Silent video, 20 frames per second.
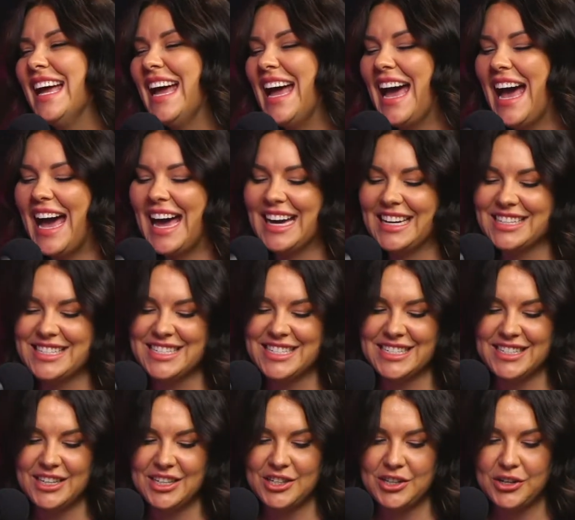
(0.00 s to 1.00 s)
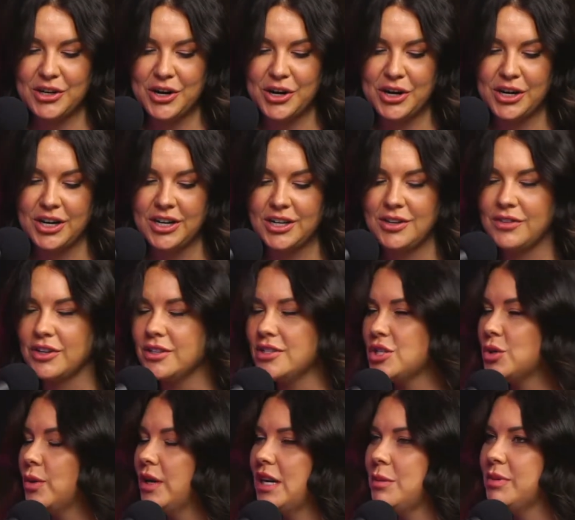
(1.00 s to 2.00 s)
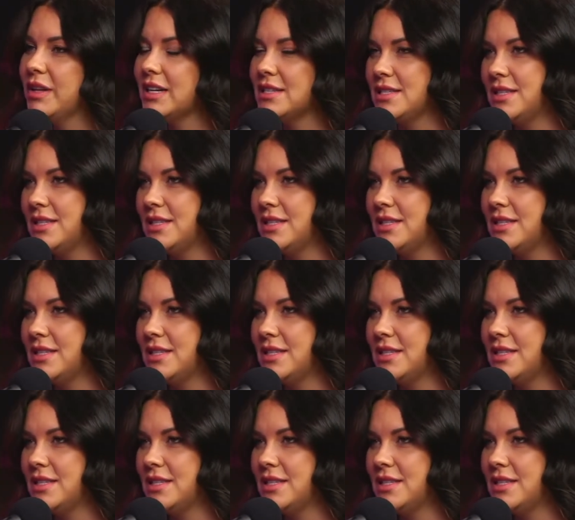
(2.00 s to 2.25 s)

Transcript: And, you know, you've got 20 plus